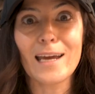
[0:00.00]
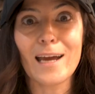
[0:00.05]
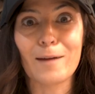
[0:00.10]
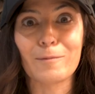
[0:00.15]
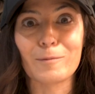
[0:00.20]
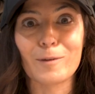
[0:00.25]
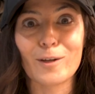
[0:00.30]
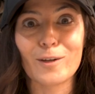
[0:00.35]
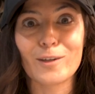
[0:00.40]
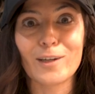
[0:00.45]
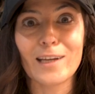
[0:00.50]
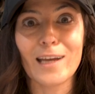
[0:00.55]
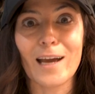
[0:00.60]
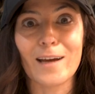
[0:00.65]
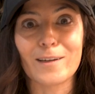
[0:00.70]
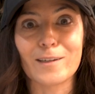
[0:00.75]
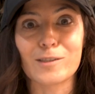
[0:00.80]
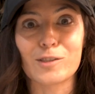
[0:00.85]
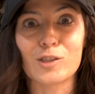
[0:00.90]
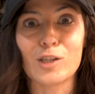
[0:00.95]
I'm learning
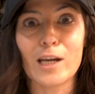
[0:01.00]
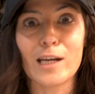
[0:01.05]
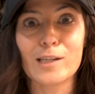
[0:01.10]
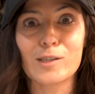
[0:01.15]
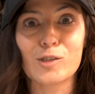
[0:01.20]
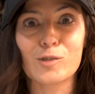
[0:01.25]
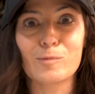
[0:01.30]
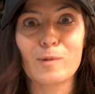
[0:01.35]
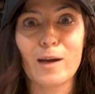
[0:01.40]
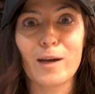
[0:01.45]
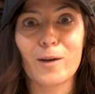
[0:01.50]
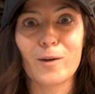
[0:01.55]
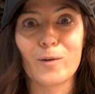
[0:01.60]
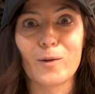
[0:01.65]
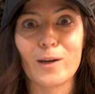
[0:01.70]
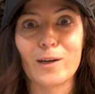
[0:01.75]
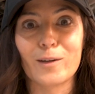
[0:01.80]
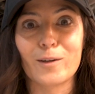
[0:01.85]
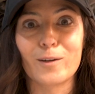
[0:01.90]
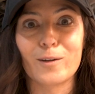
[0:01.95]
how to change my
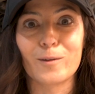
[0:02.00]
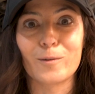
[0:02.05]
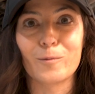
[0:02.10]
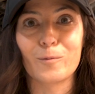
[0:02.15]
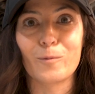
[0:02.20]
oil